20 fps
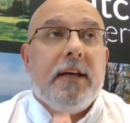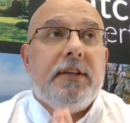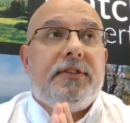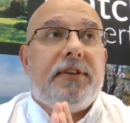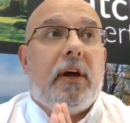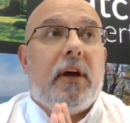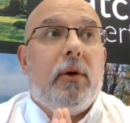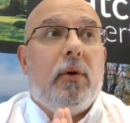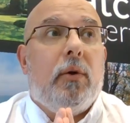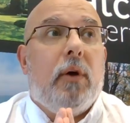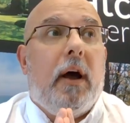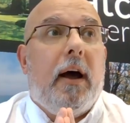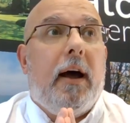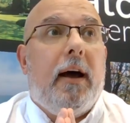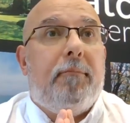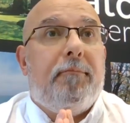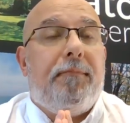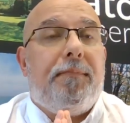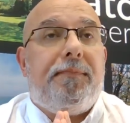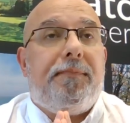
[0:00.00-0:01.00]
So
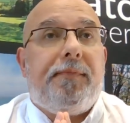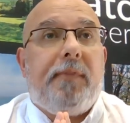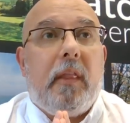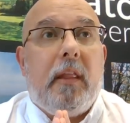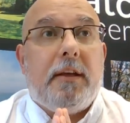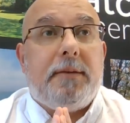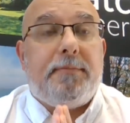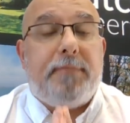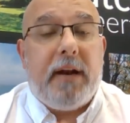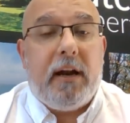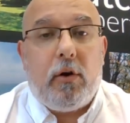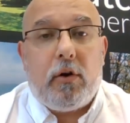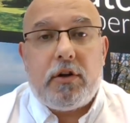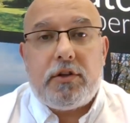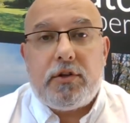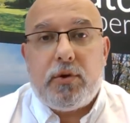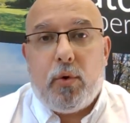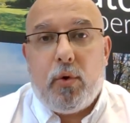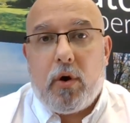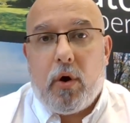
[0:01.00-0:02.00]
there's been a lot
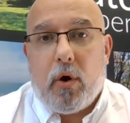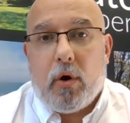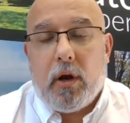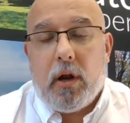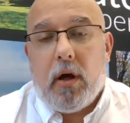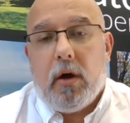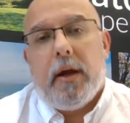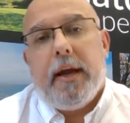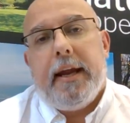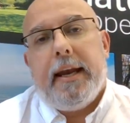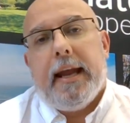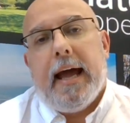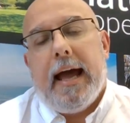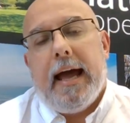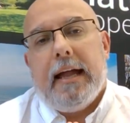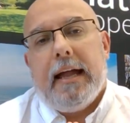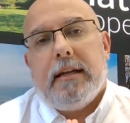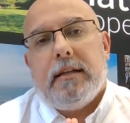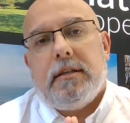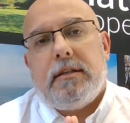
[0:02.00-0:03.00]
of talk online
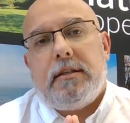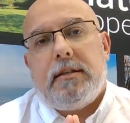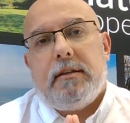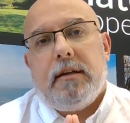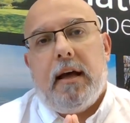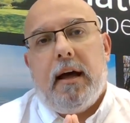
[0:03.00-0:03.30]
and